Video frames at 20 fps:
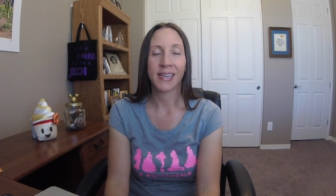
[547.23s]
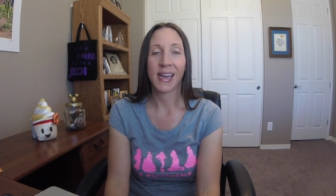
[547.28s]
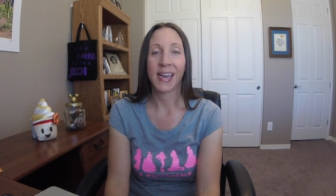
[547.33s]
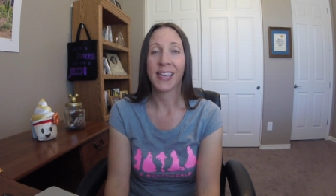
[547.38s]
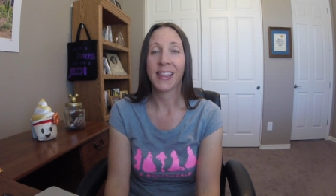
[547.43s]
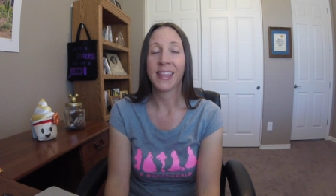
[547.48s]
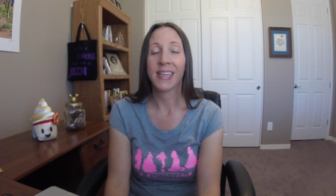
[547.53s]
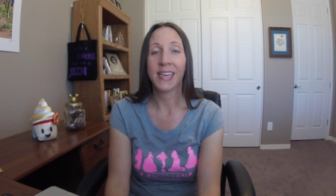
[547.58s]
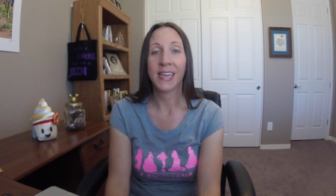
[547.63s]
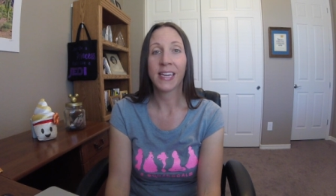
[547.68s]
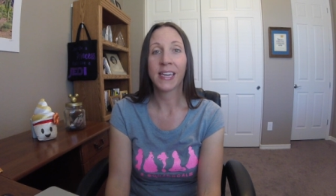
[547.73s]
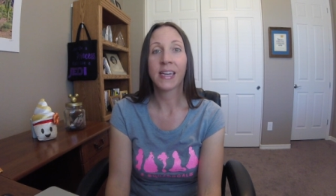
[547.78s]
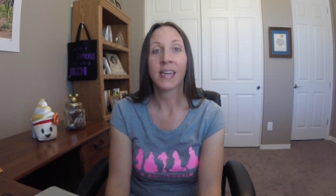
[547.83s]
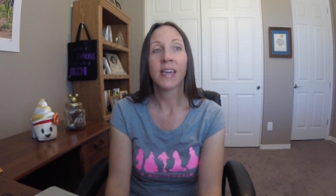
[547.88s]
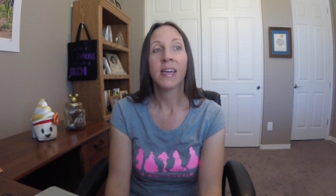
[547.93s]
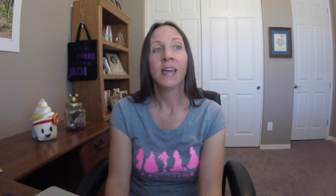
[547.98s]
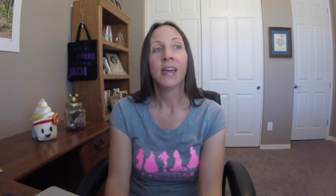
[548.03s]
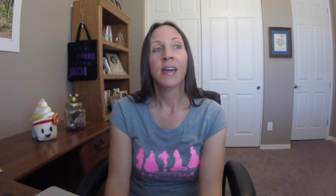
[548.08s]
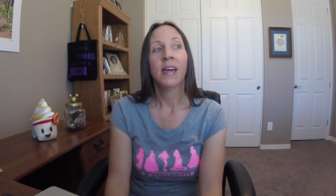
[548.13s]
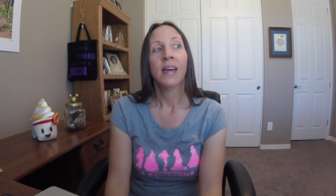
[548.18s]
I think
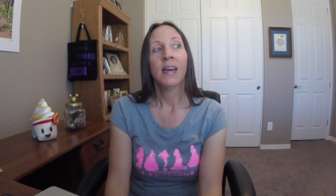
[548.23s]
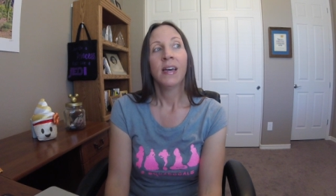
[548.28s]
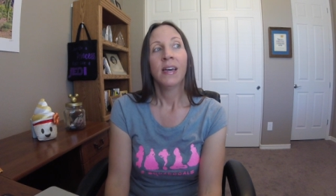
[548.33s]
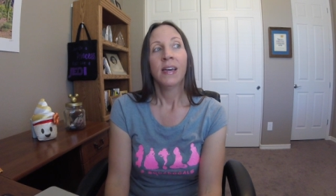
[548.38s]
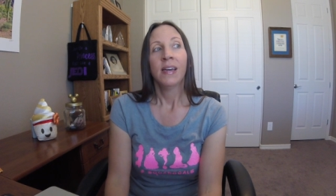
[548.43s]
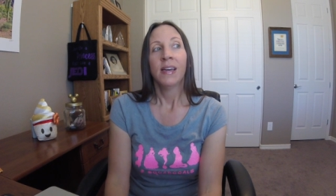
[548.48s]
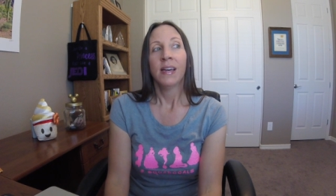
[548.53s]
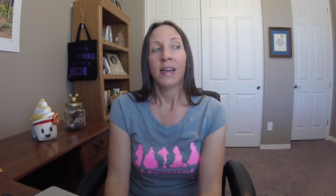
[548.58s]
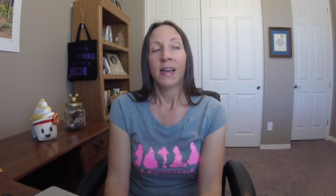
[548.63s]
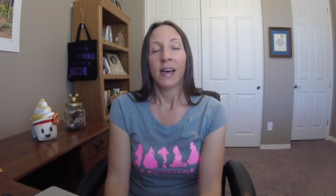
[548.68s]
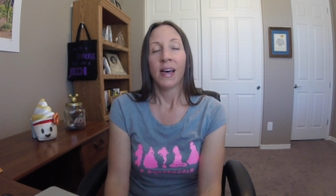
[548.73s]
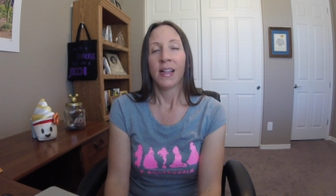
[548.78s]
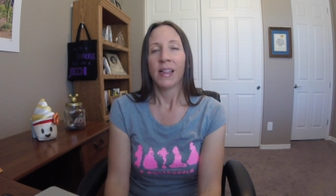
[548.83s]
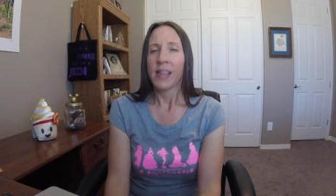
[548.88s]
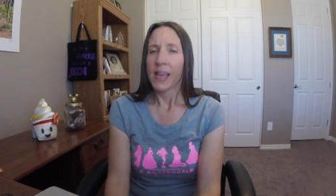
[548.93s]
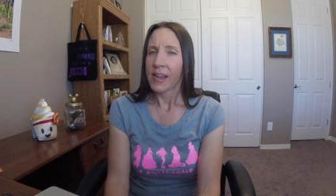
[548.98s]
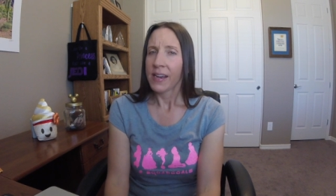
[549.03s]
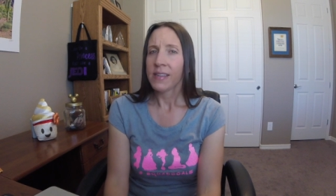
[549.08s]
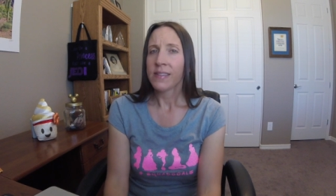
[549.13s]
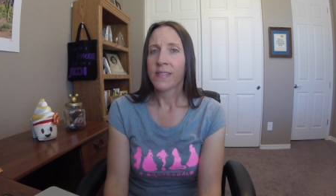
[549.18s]
a
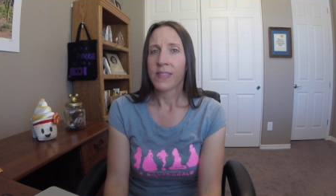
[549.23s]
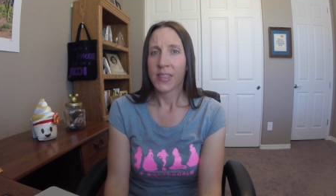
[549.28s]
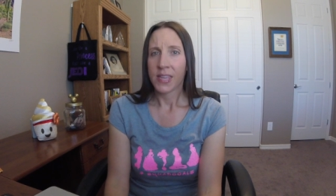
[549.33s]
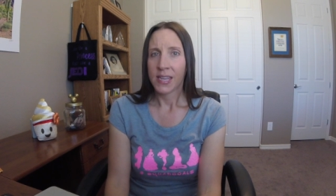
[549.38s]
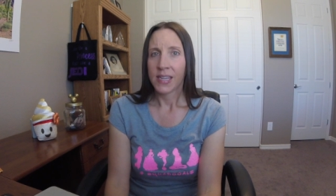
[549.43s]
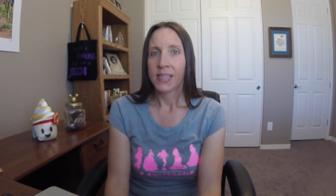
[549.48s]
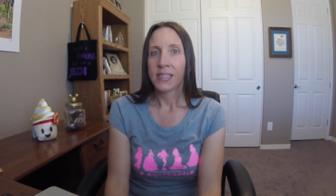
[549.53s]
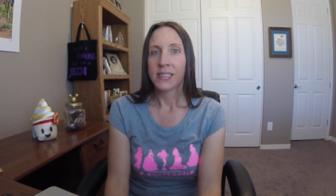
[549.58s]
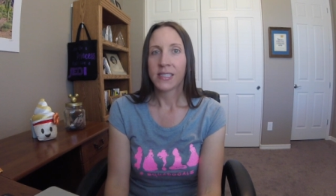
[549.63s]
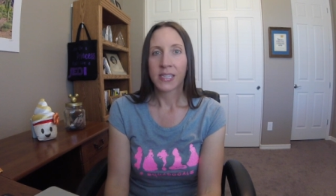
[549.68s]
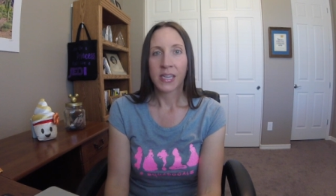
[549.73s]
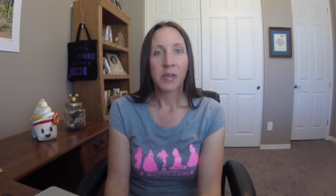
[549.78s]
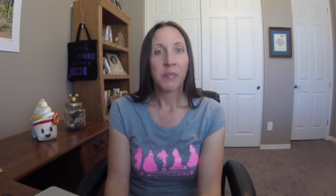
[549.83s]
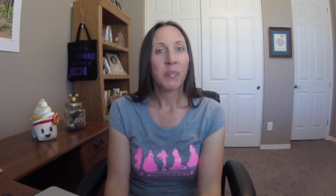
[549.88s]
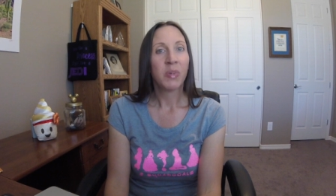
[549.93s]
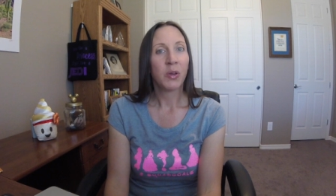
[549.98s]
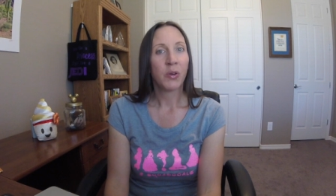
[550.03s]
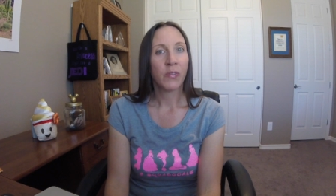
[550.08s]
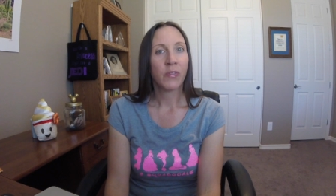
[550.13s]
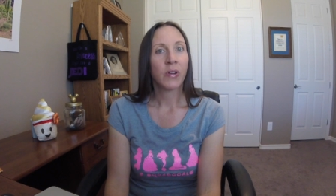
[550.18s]
lot of things can
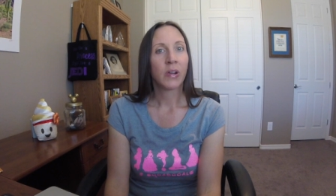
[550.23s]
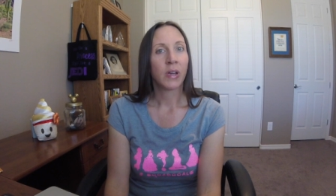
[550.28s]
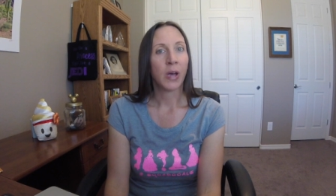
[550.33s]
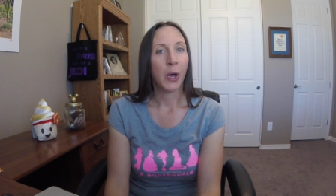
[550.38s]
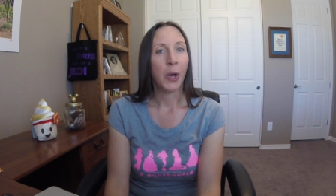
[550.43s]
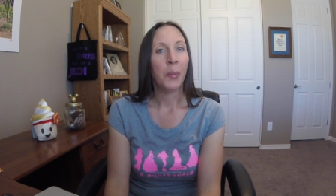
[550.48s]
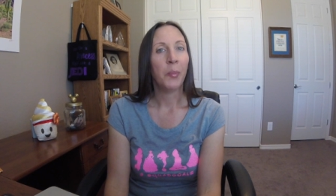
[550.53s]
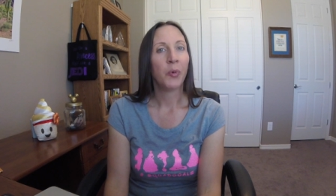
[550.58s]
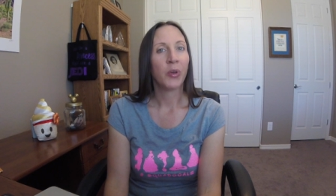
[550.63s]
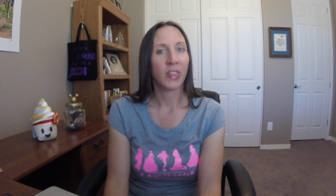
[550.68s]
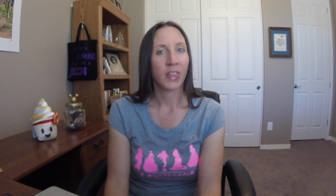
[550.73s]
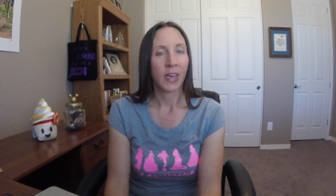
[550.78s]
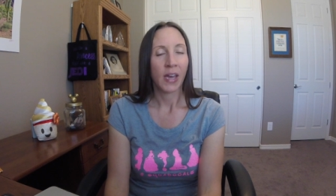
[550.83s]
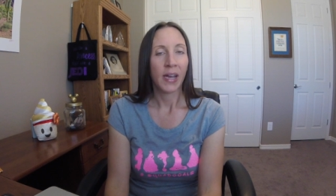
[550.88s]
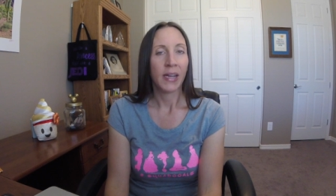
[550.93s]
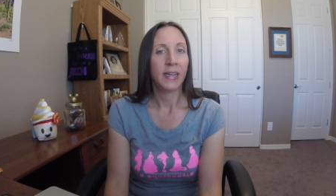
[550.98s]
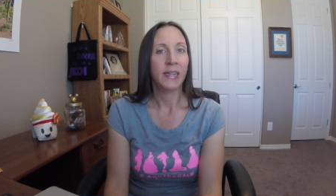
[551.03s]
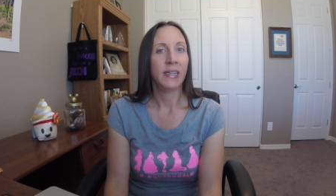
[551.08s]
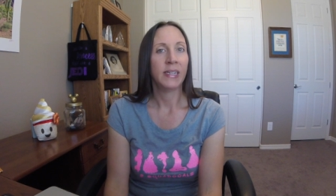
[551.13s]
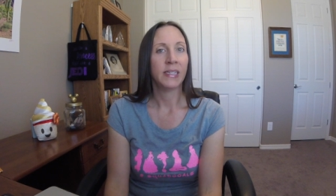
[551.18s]
be overcome with
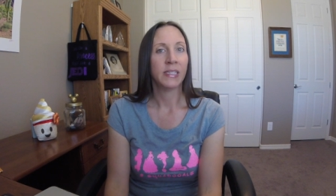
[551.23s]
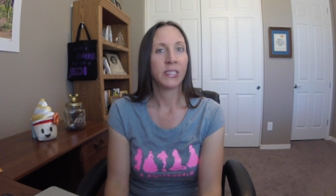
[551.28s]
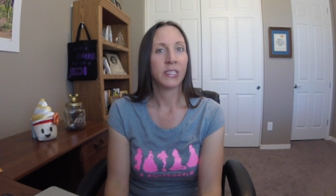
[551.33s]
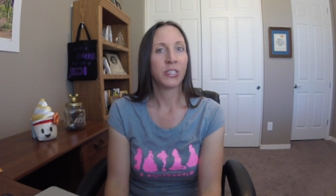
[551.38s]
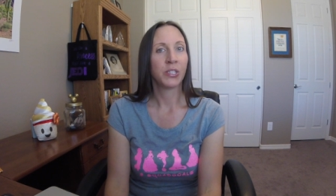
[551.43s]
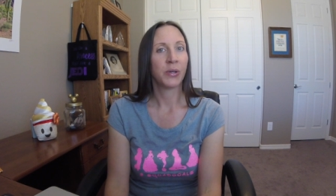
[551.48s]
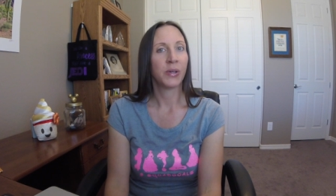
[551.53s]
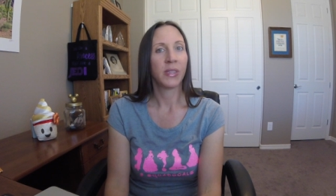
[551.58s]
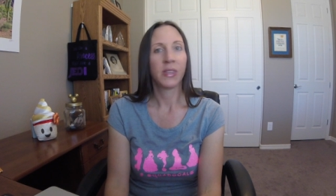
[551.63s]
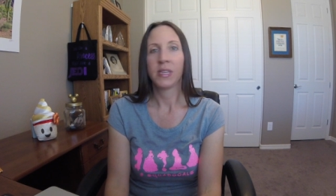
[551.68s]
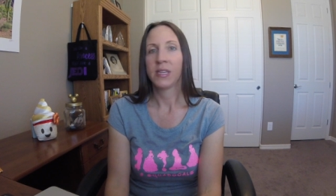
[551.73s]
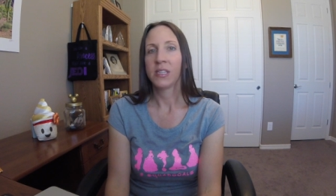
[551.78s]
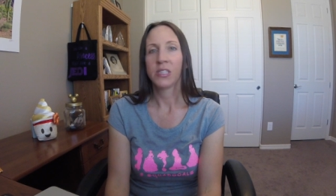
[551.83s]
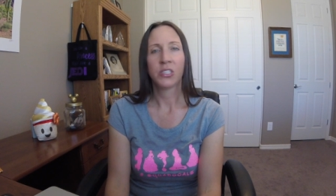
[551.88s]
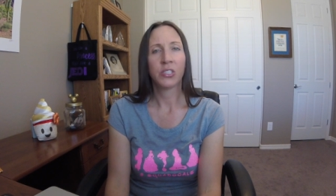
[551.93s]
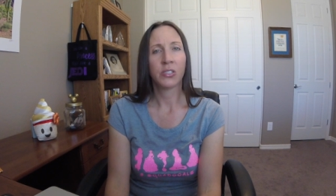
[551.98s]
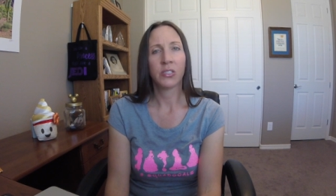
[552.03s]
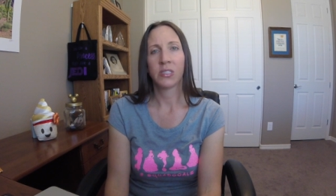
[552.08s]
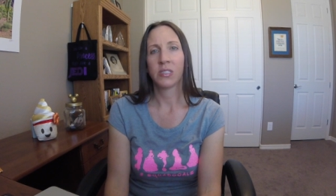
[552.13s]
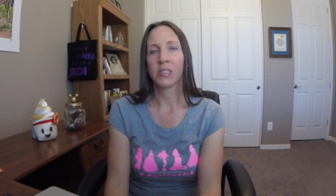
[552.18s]
kindness. So, I think
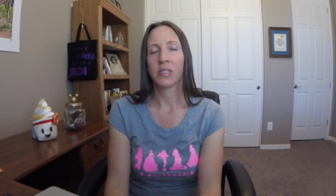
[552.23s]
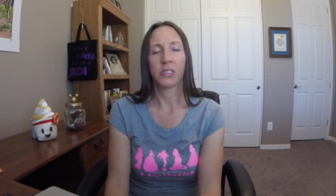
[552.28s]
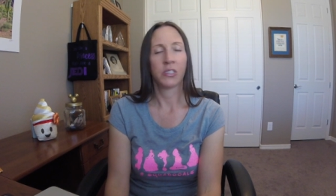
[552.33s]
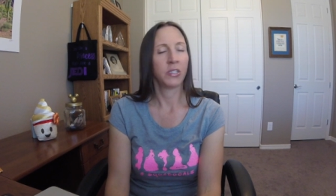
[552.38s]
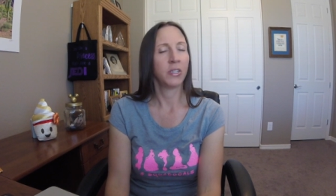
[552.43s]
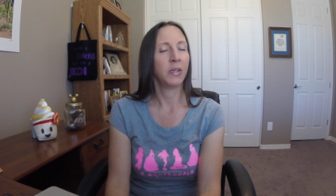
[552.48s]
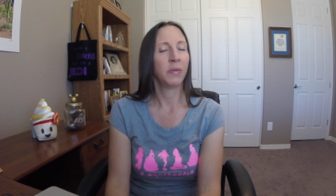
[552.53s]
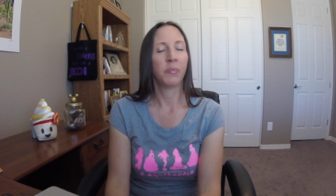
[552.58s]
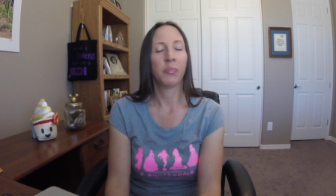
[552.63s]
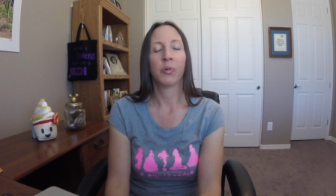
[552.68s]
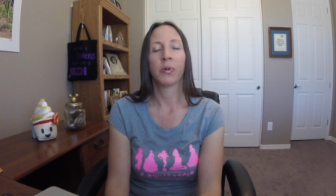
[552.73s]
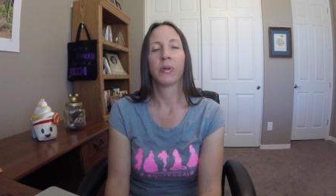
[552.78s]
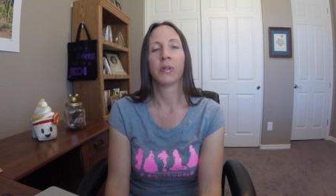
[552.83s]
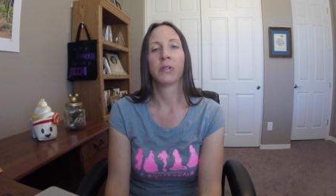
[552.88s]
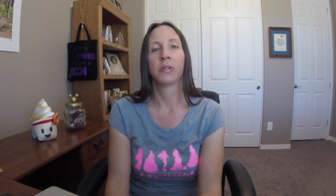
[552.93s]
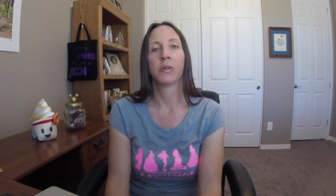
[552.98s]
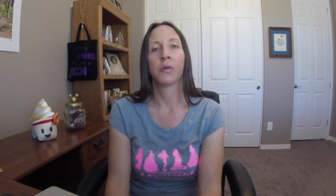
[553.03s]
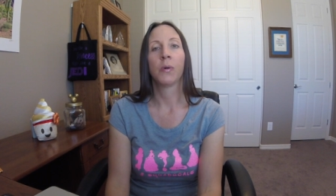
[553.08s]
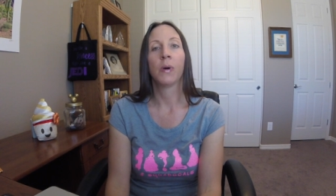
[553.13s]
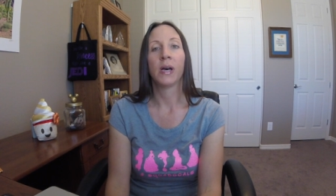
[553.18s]
it's just such an
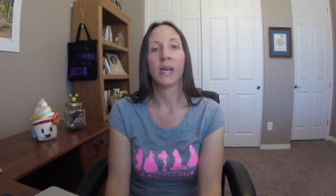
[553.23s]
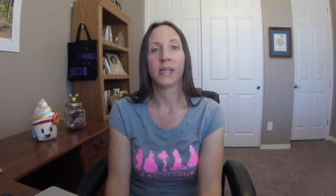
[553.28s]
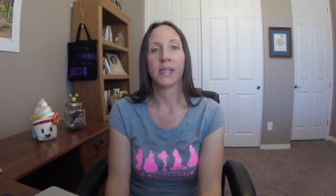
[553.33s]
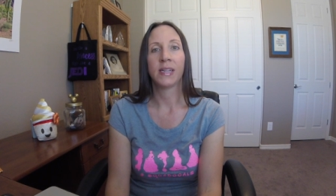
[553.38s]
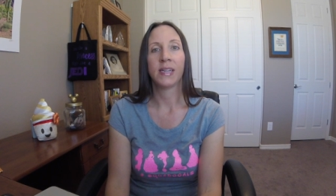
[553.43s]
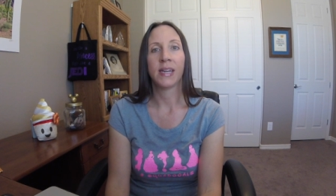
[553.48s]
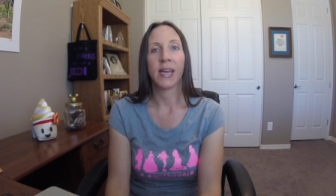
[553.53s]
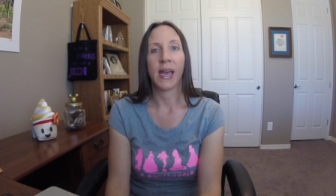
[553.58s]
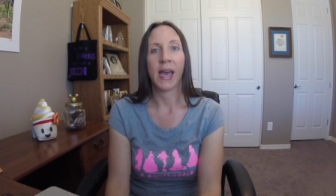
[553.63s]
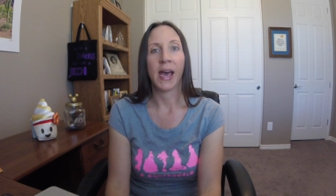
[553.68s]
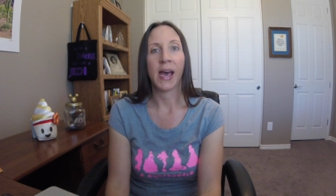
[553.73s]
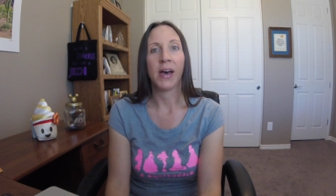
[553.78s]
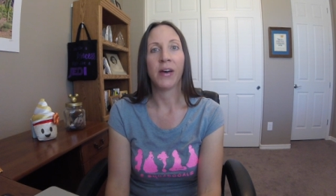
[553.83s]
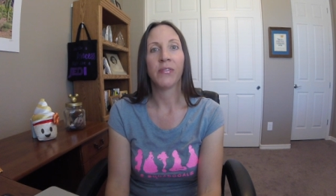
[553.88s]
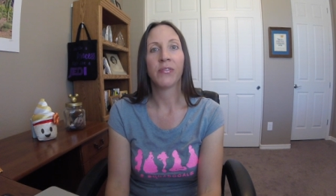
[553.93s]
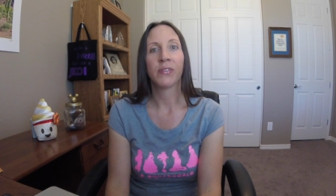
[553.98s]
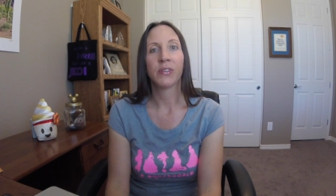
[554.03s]
important quality to have.